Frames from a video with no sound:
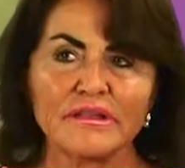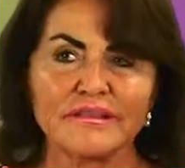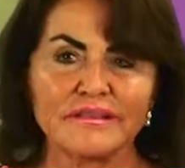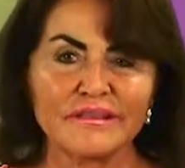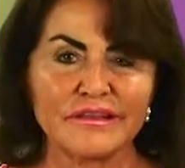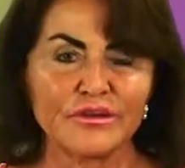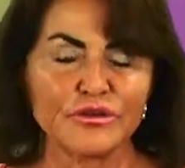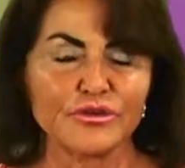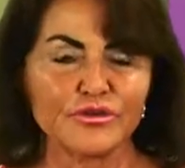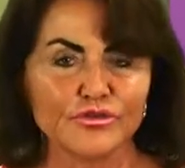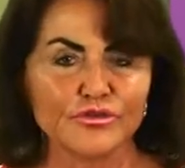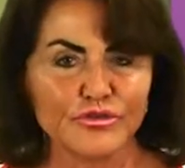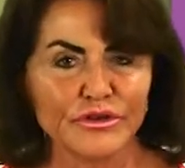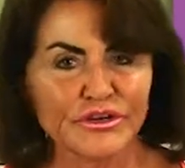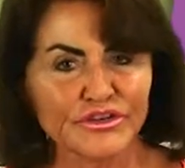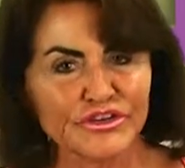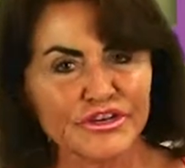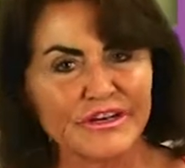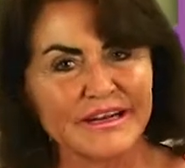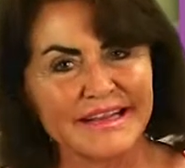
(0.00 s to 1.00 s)
the
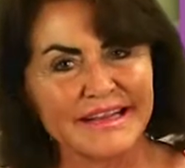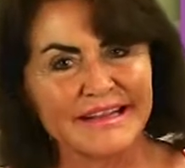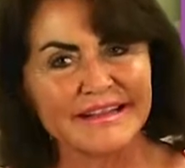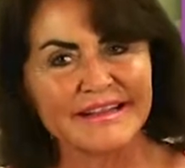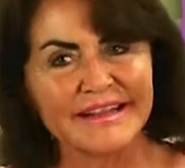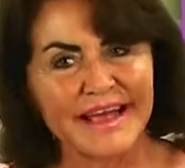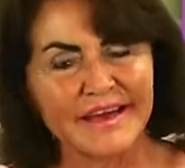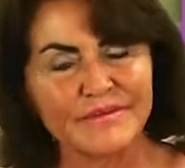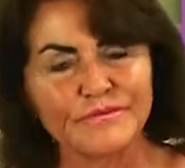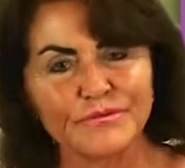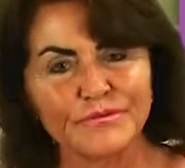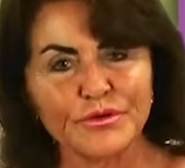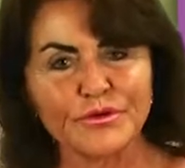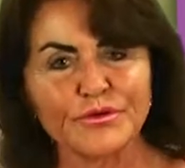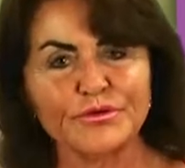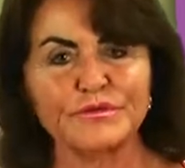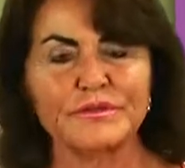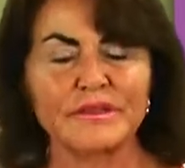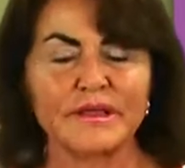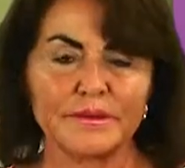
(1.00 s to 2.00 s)
nutrition in that
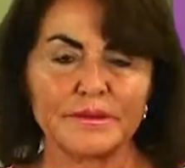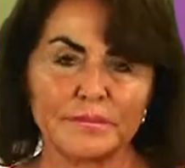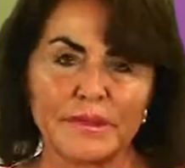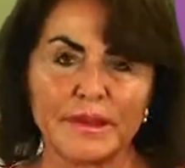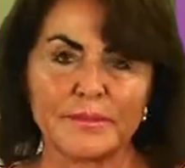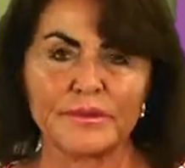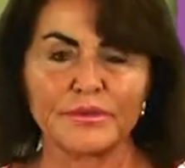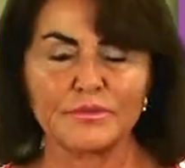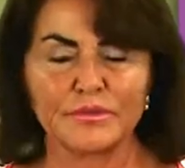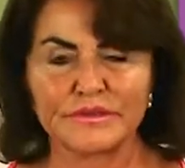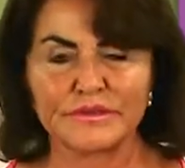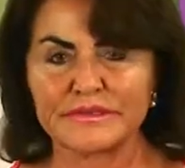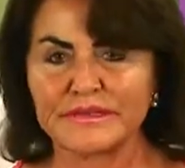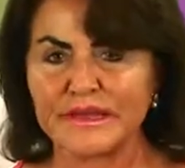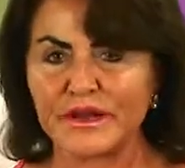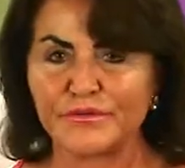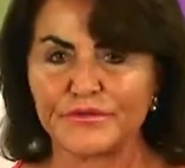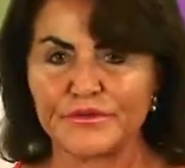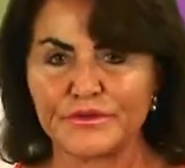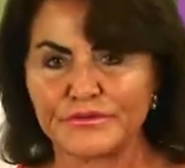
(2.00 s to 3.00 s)
food that maybe was
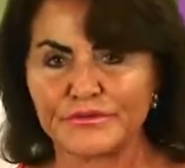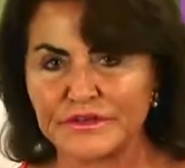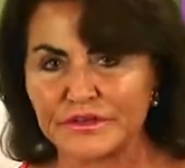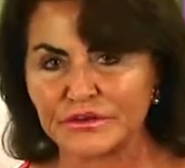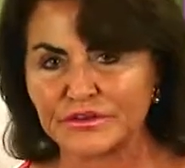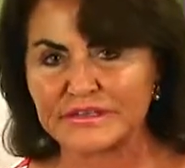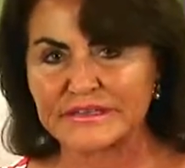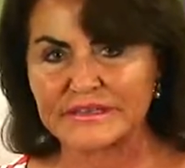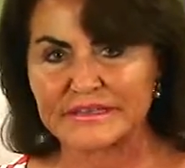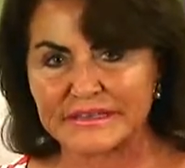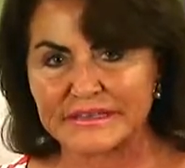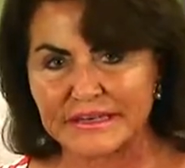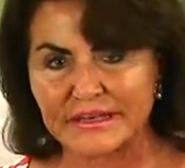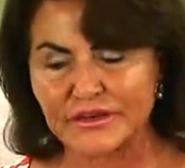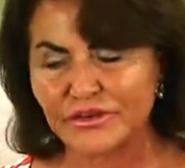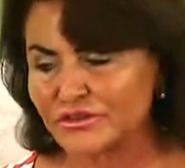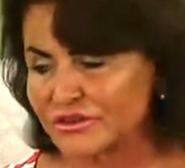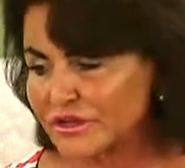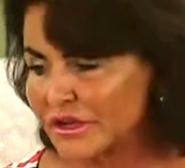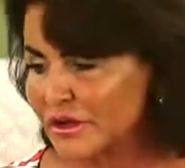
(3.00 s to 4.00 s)
there fifty or sixty
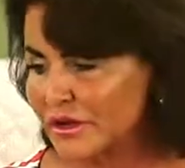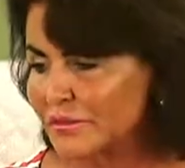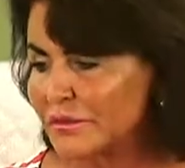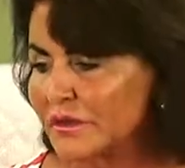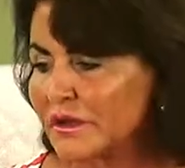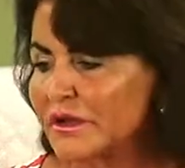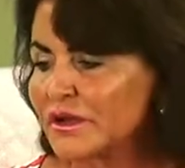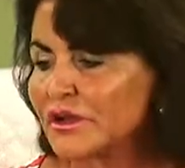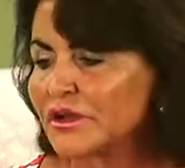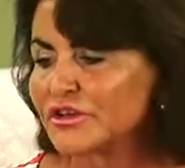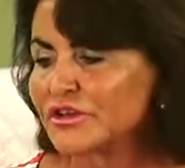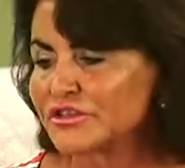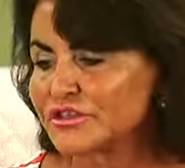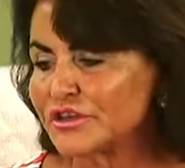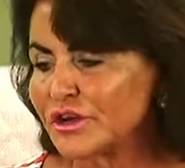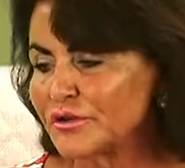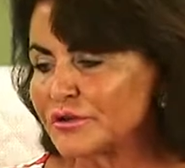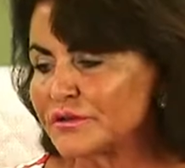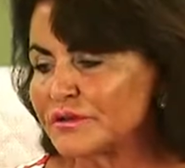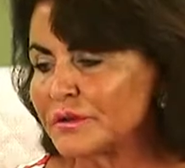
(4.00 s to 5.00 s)
years ago.
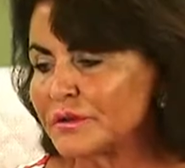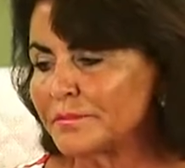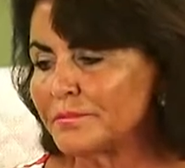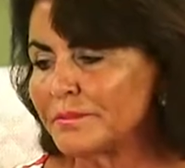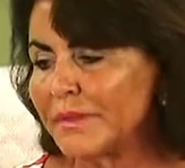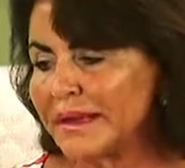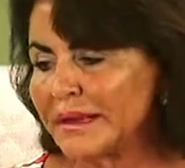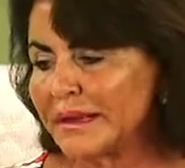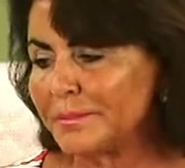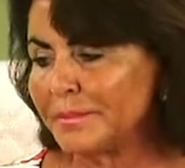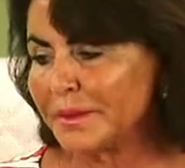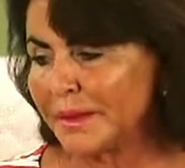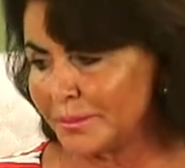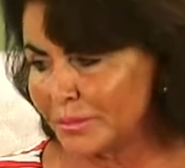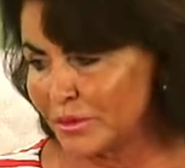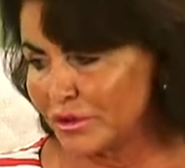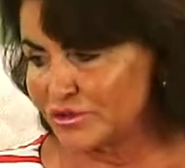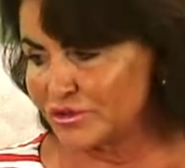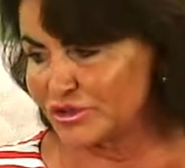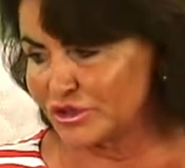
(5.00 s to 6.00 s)
So many
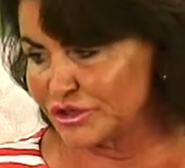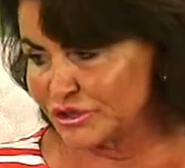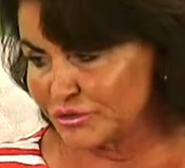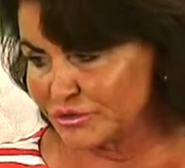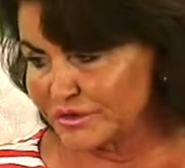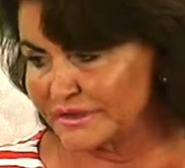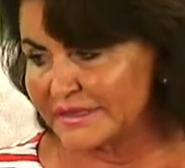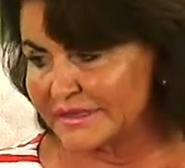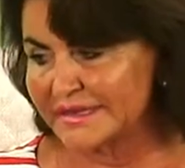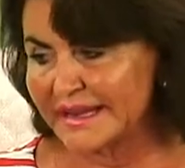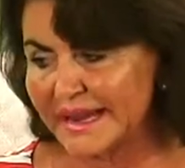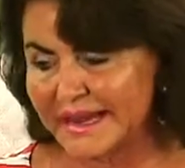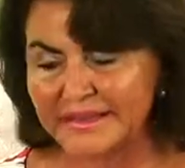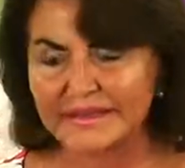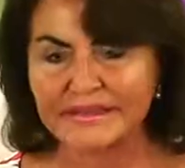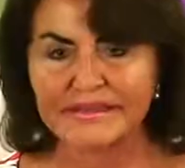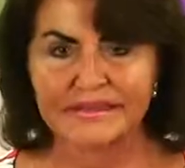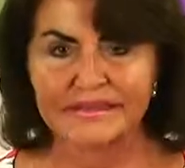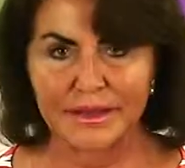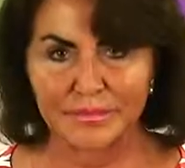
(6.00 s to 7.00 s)
people choose to take
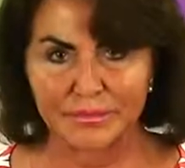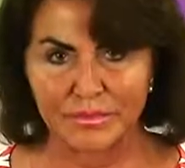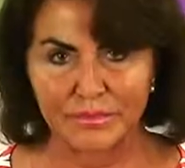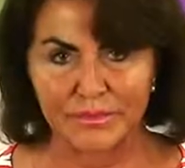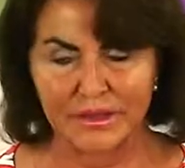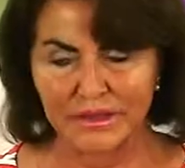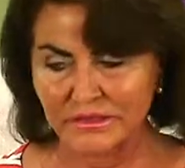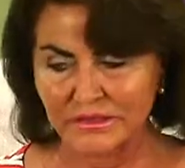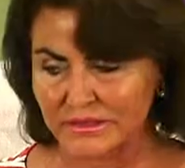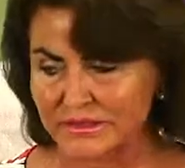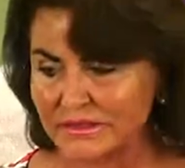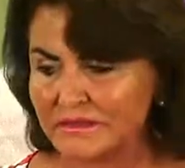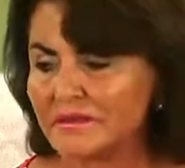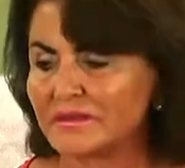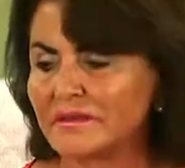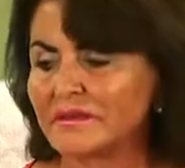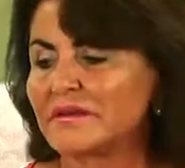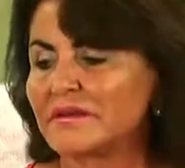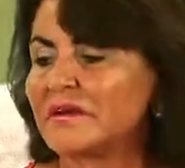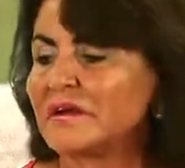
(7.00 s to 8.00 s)
the supplements,
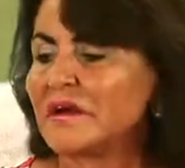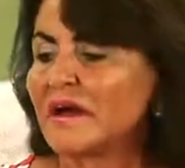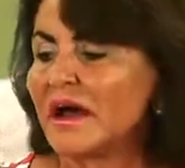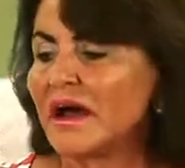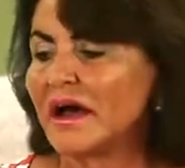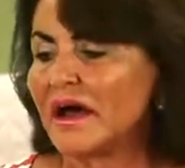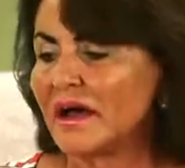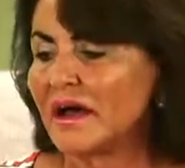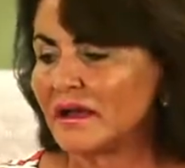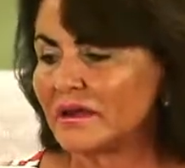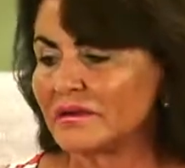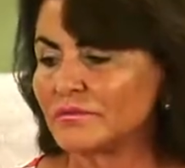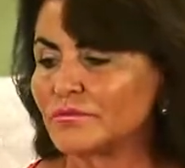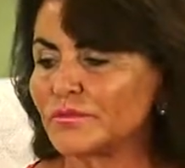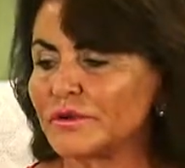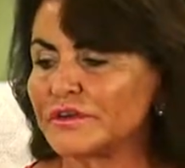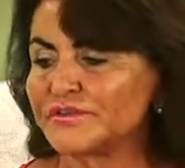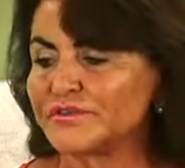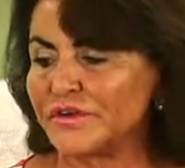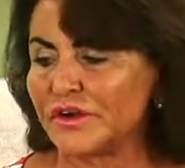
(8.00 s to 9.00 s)
uh,
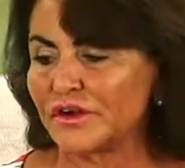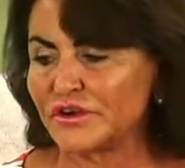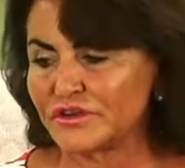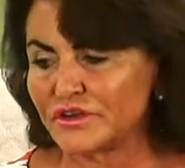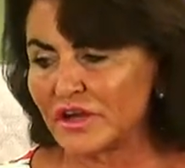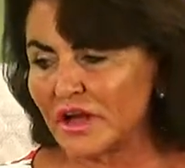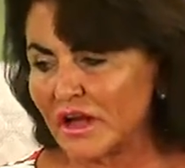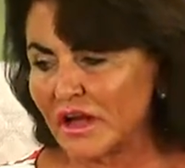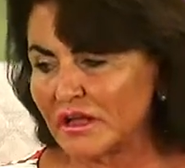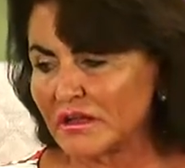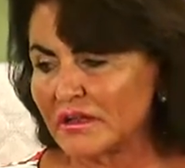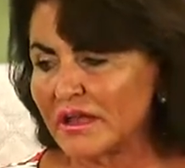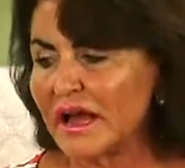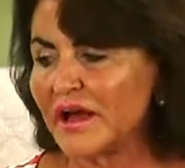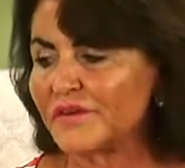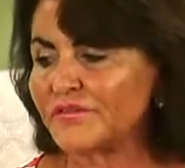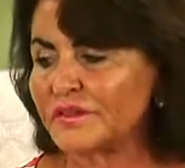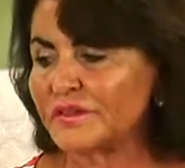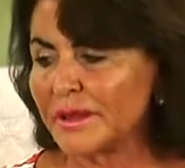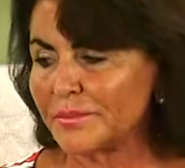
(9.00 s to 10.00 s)
resveratrol,
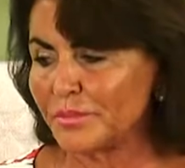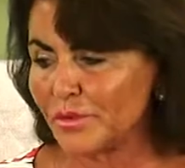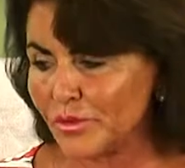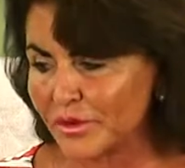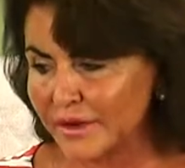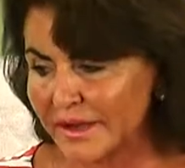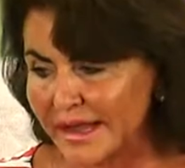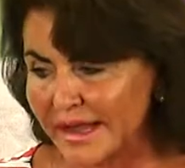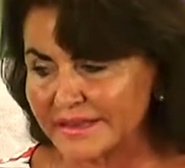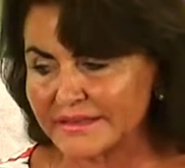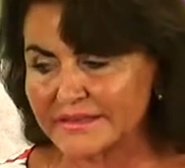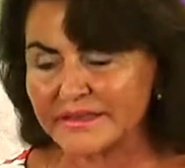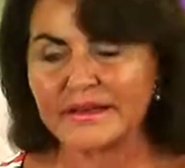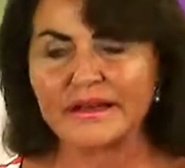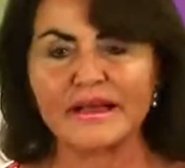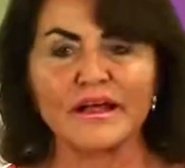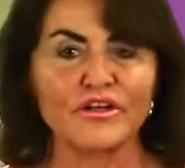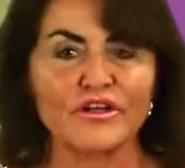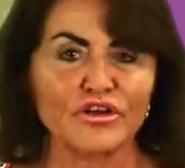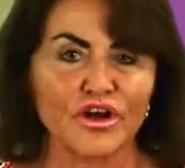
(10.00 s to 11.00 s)
alpha-lipoic
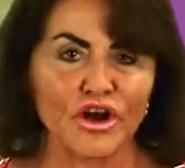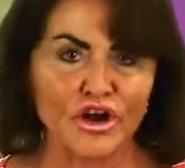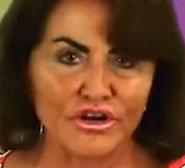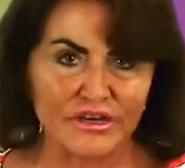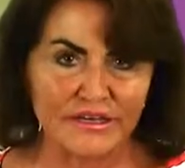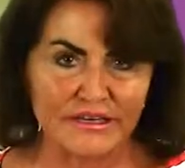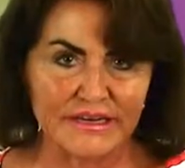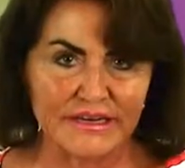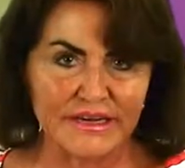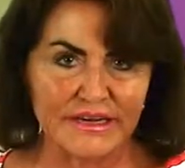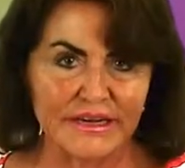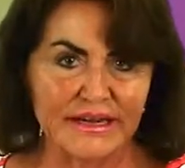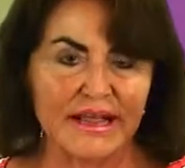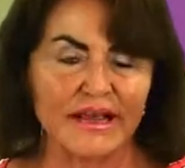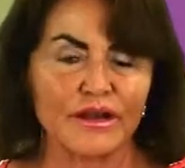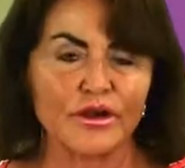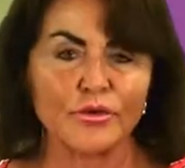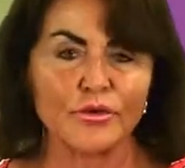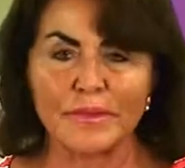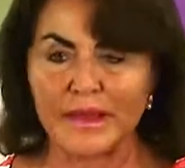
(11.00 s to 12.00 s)
acid, L-carnitine,
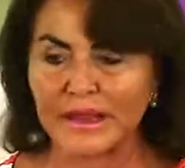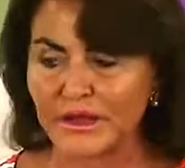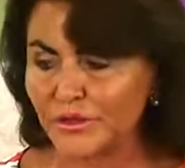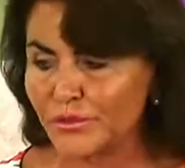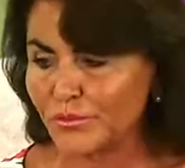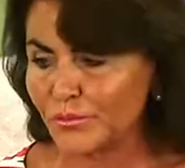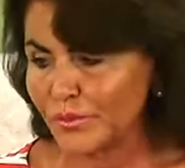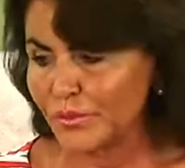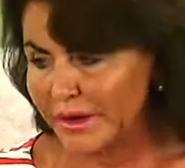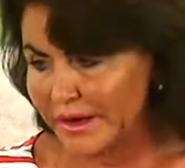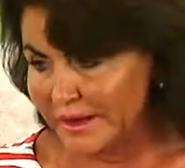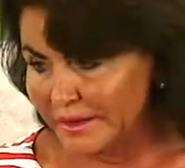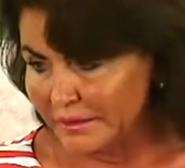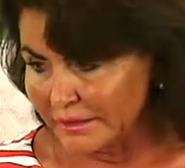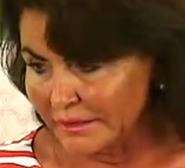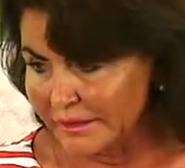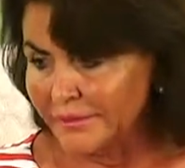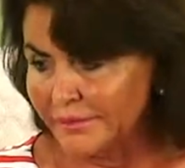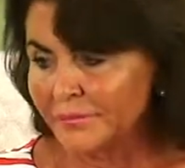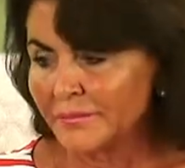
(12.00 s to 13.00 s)
and omega three
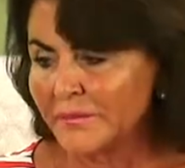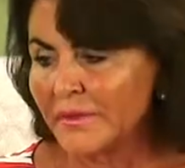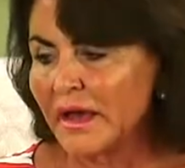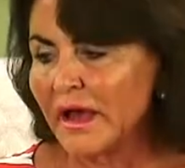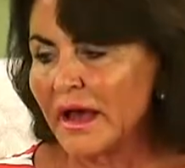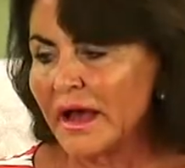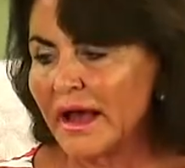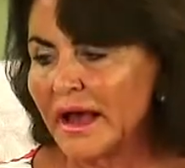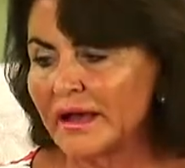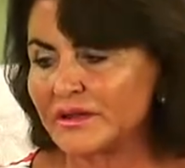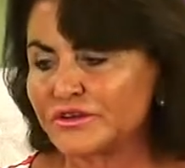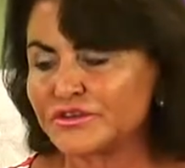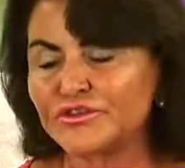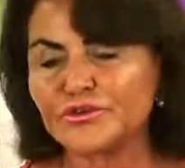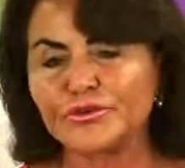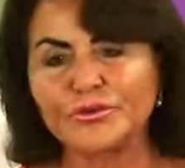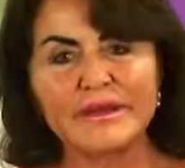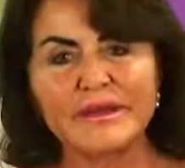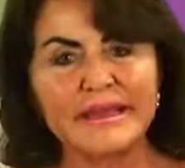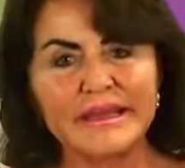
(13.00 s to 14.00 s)
uh,
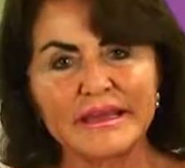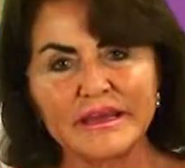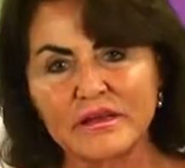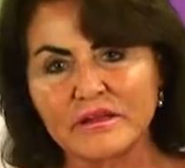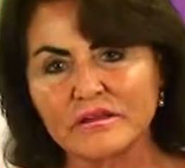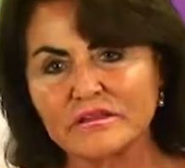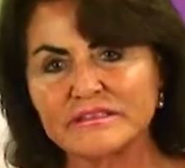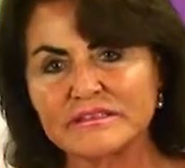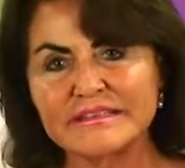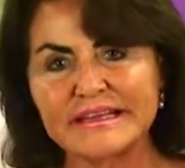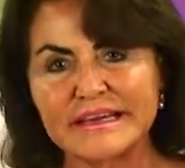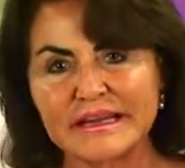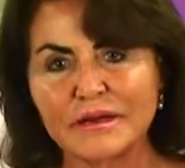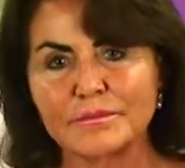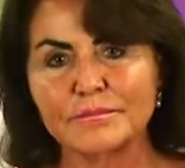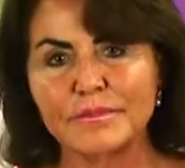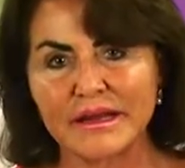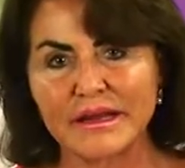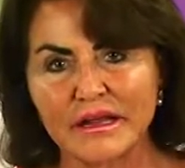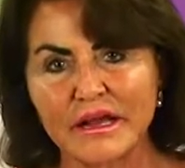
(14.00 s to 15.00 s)
to heal sick
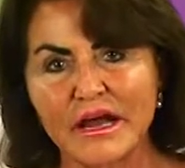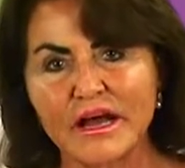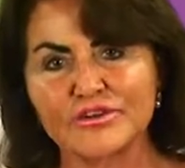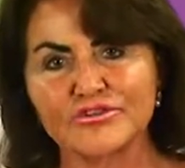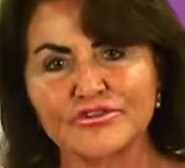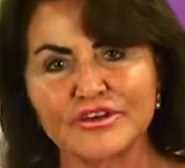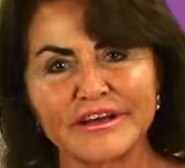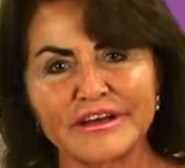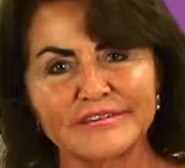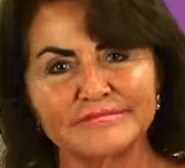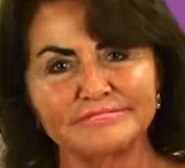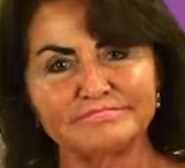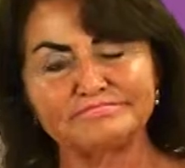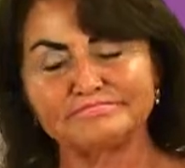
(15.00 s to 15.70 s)
mitochondria.